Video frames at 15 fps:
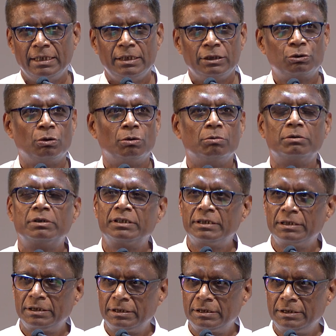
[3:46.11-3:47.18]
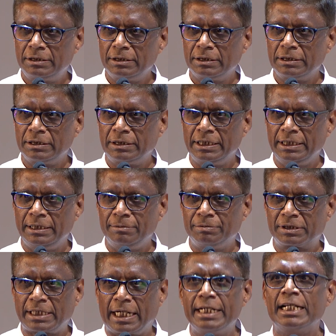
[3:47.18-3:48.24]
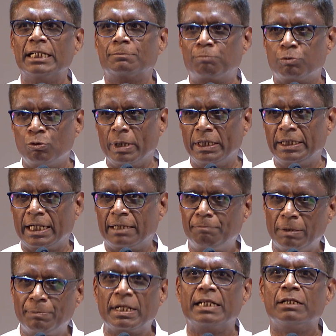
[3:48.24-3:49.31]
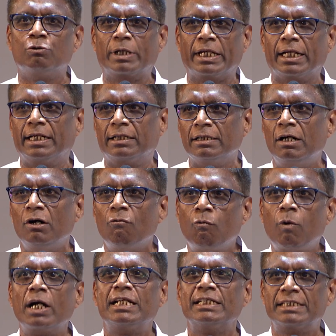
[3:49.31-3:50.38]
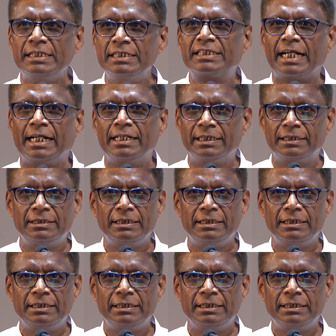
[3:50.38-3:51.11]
So the study has proven that people are looking at what is inside it,